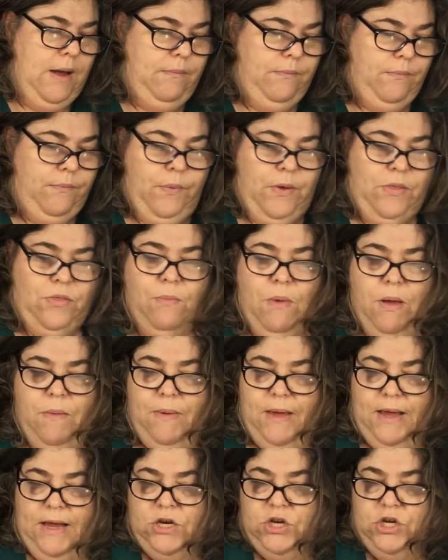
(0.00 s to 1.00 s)
with my
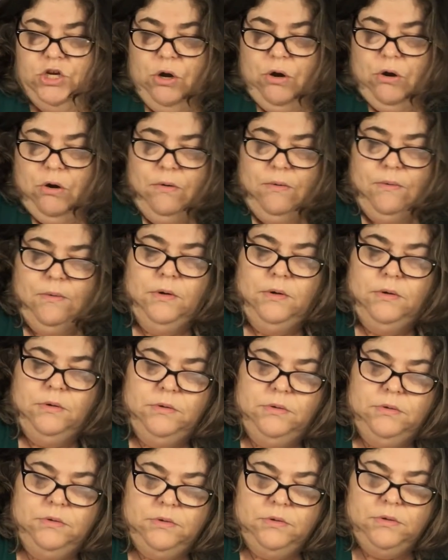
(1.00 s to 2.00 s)
big shot,
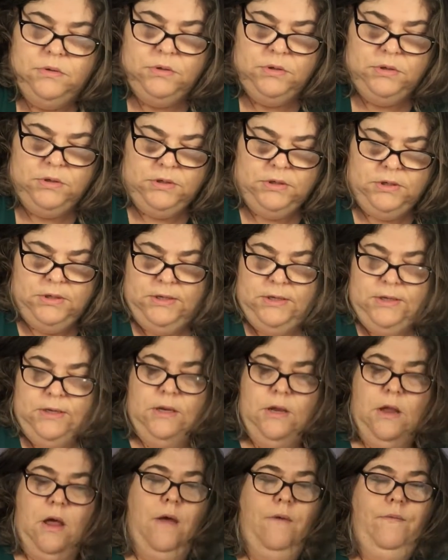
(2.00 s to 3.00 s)

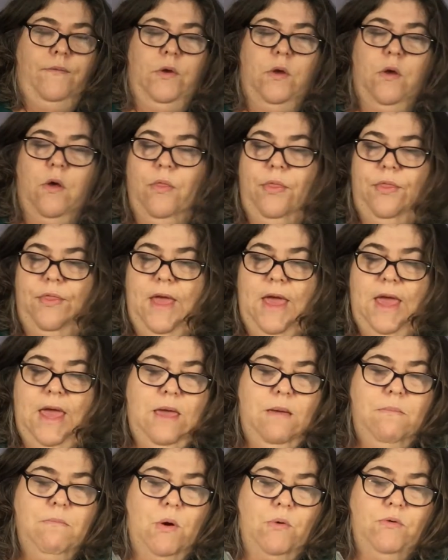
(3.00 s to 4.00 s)
I've got
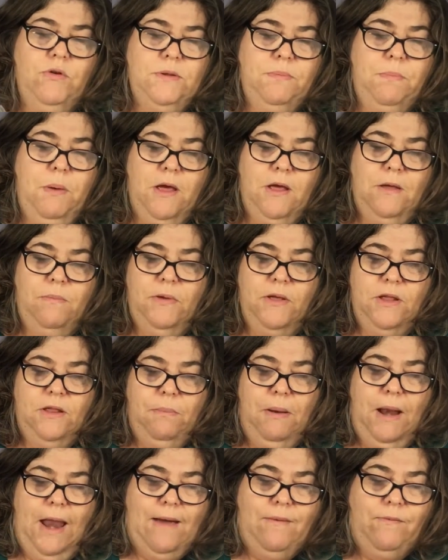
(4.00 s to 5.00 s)
the multi-purpose
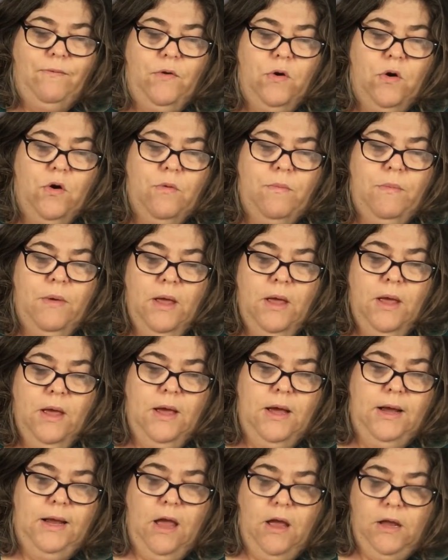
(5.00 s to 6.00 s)
platform,
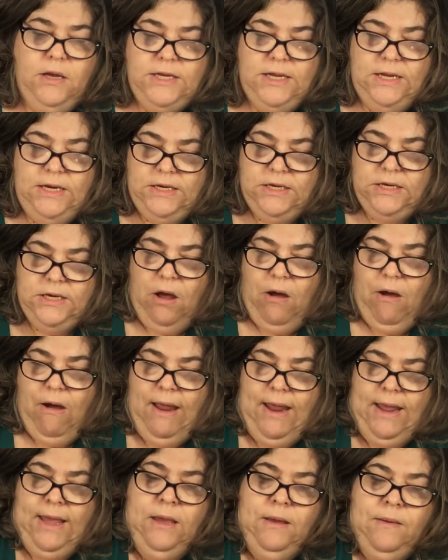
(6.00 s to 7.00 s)
a cutting
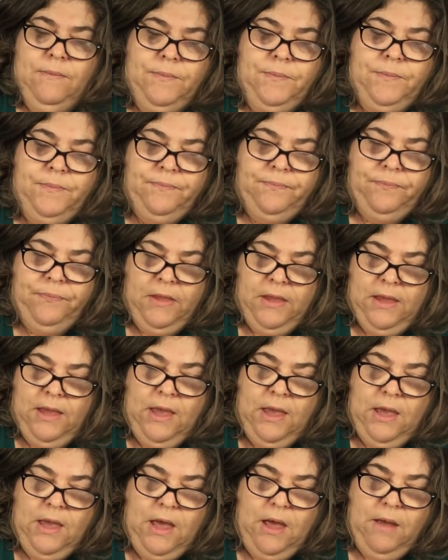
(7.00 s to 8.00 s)
die.
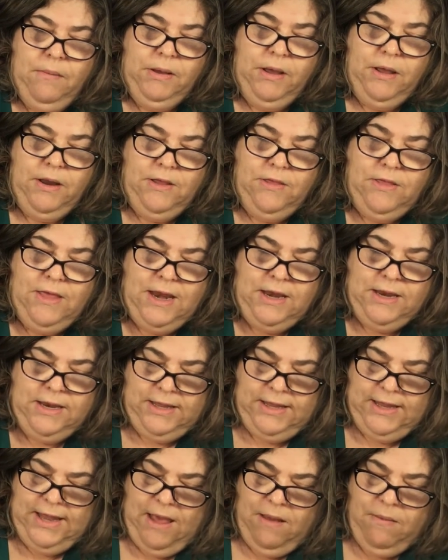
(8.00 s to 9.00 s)
I'm going to then
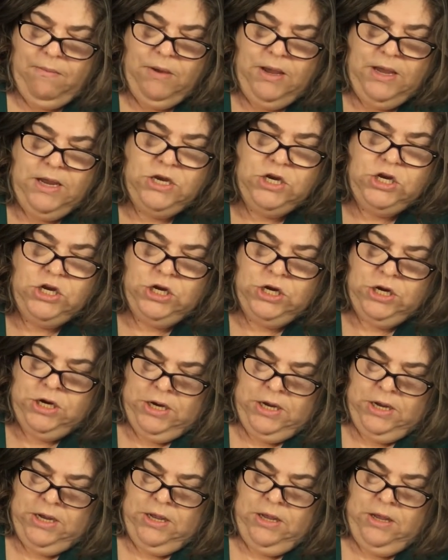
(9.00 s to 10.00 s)
sandwich
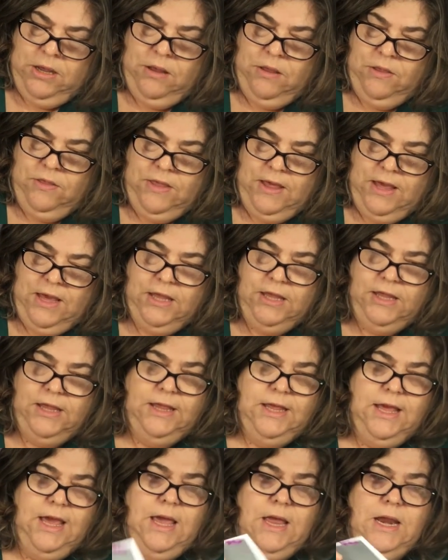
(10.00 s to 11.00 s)

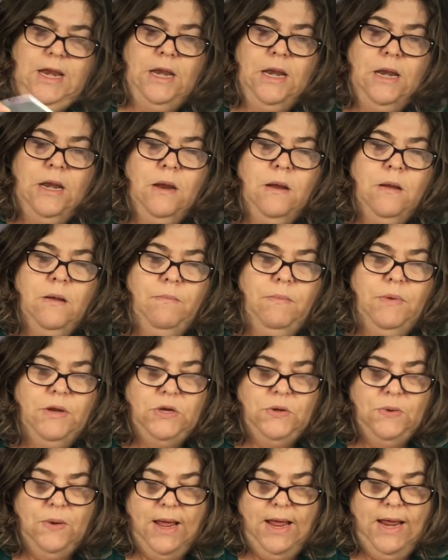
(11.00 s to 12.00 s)
this in
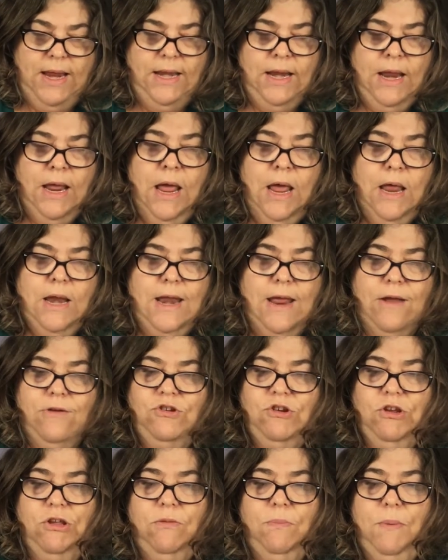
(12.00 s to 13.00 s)
between. Now
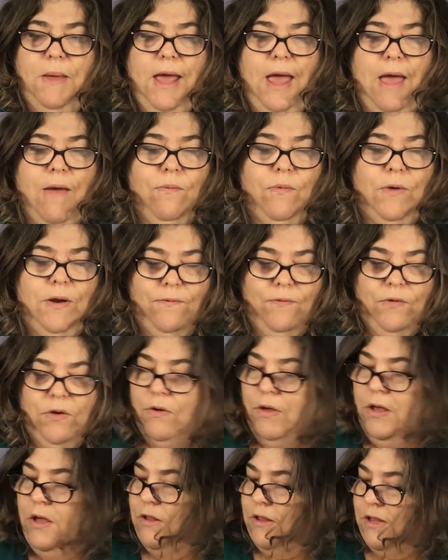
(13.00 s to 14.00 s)
just be careful if
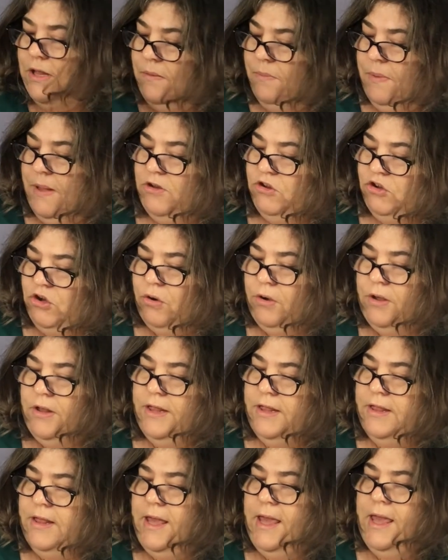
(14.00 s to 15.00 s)
you're using a big shot,
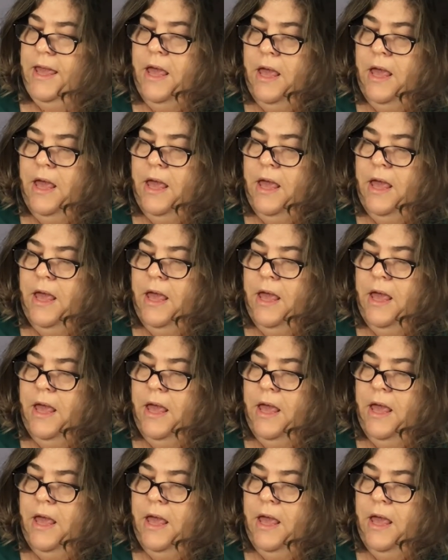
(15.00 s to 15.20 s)
because the